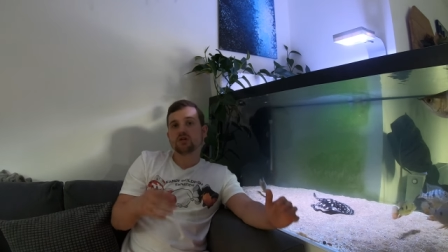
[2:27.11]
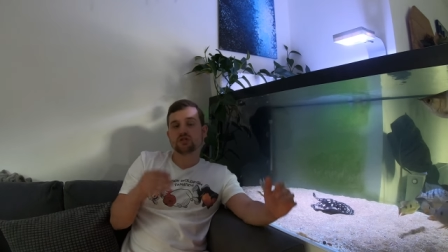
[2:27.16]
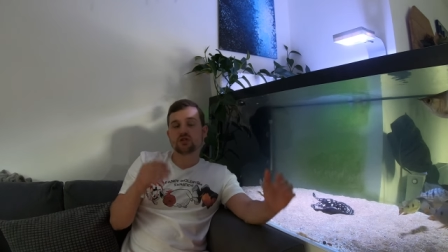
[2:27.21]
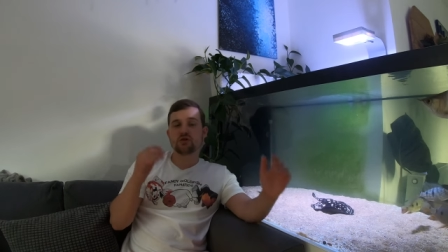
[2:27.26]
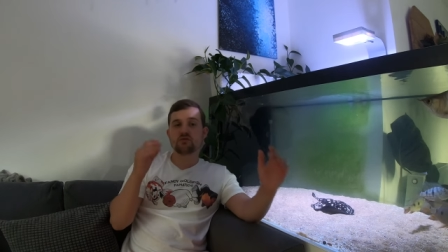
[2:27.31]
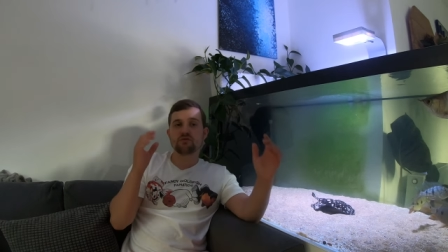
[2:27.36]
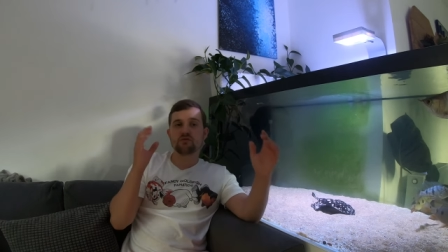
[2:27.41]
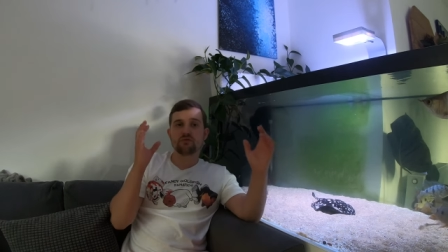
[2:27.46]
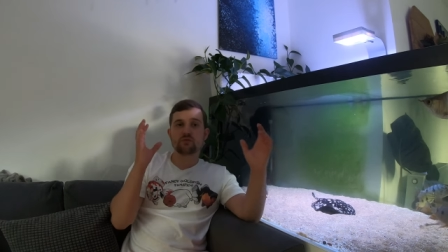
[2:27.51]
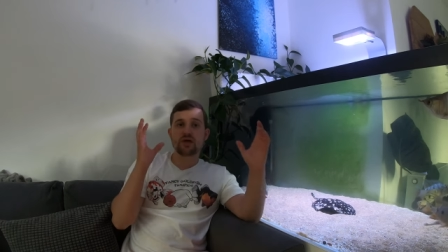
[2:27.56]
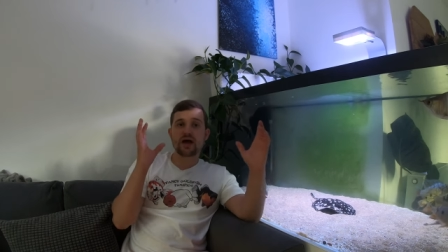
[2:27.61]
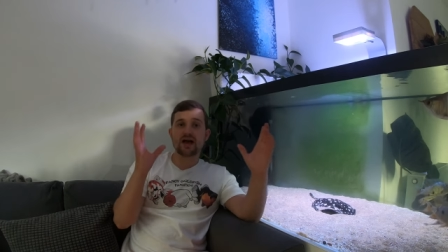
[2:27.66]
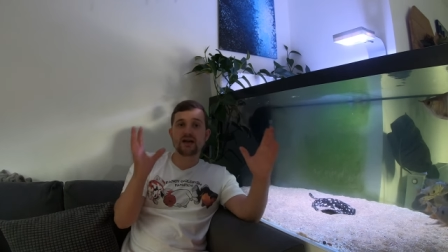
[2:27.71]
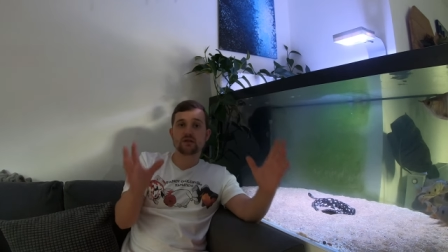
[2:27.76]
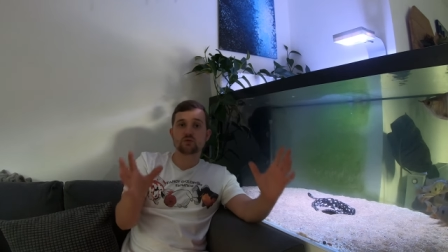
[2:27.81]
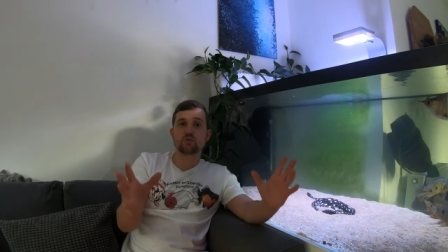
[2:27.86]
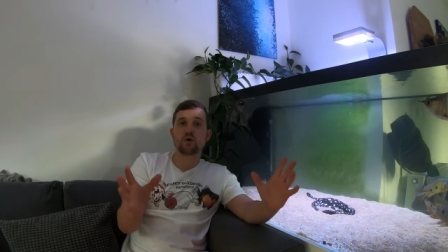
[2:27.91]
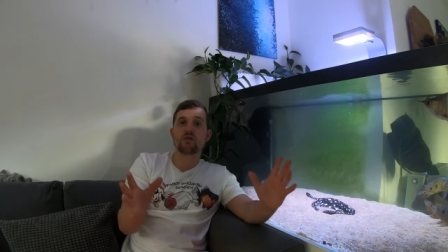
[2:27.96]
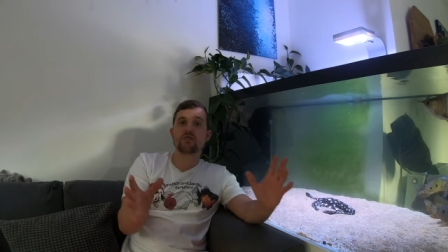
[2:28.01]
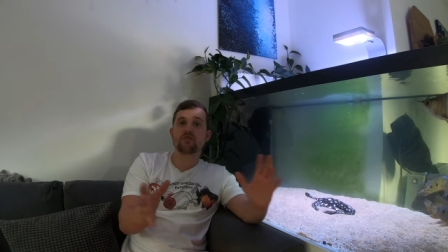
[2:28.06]
So that
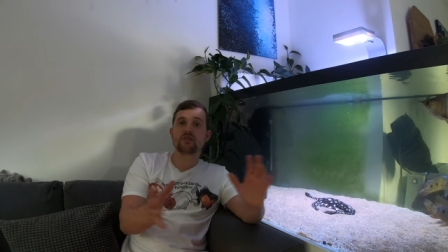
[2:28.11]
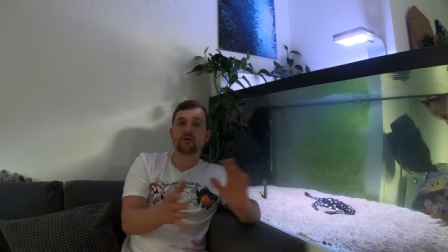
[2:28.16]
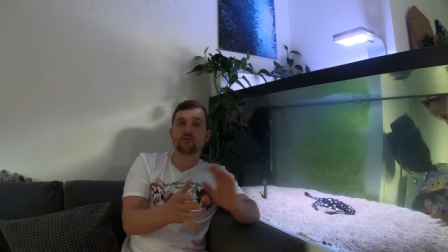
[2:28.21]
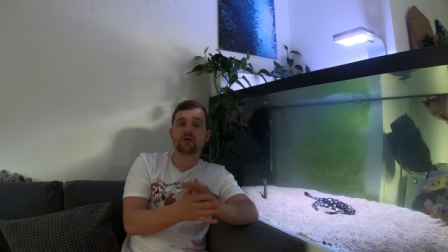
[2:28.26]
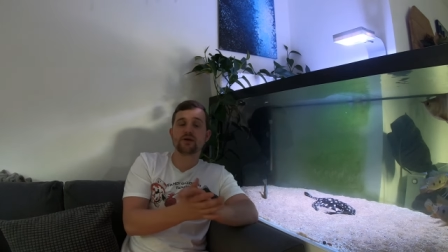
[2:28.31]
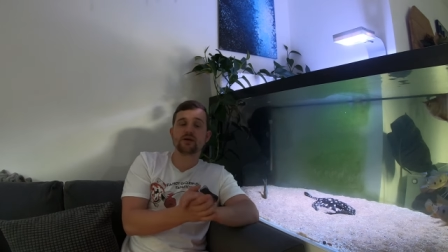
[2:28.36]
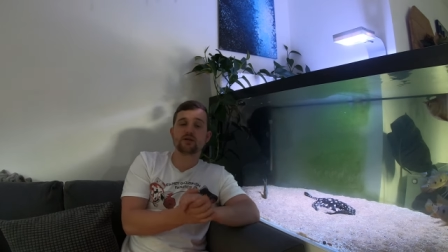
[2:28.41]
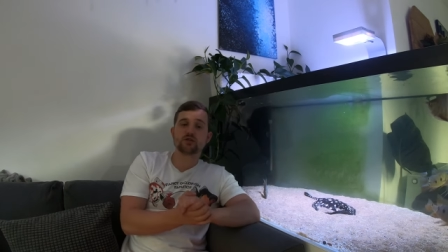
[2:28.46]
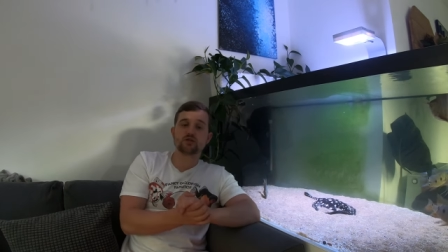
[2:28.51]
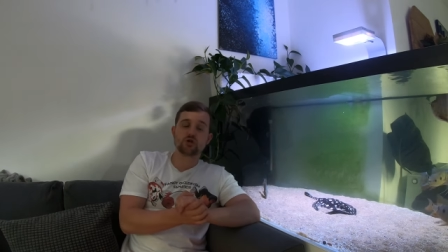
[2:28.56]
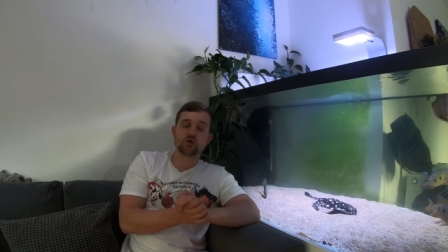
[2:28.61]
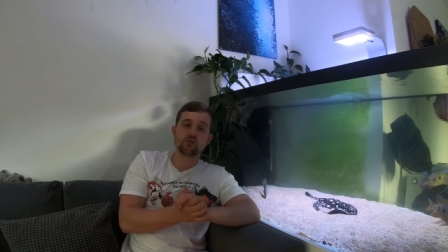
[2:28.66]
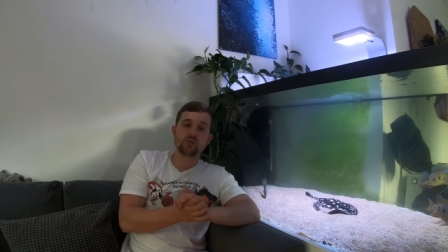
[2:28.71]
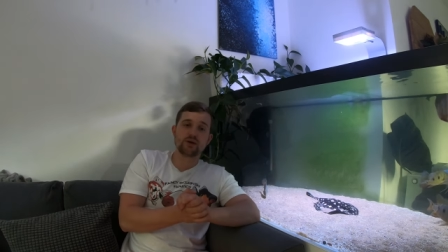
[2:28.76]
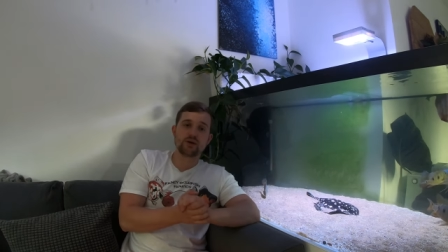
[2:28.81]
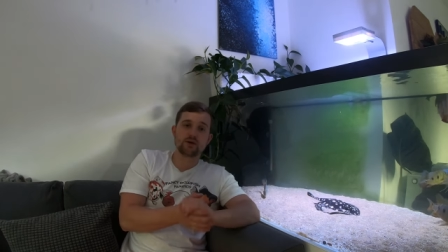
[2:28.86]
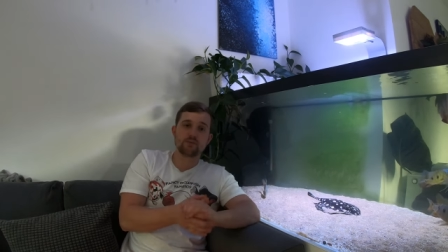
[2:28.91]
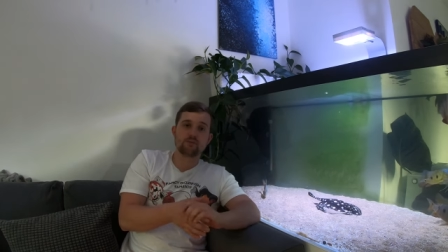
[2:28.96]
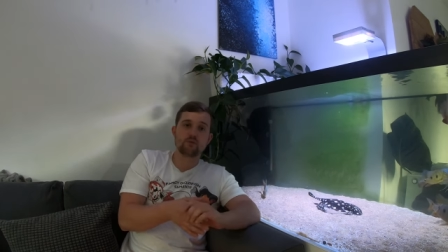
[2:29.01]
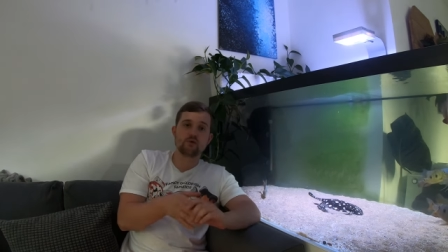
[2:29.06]
is one thing we can do.
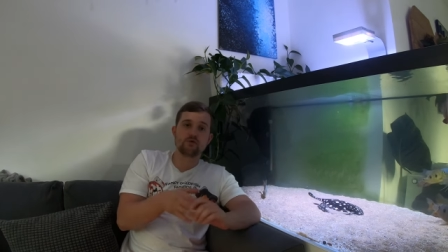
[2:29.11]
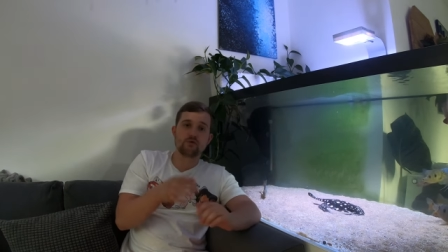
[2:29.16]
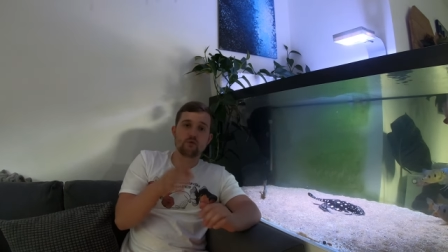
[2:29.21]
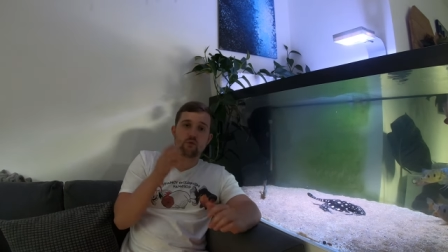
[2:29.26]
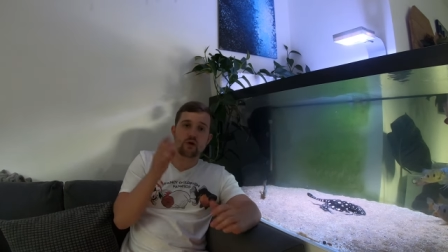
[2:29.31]
We can move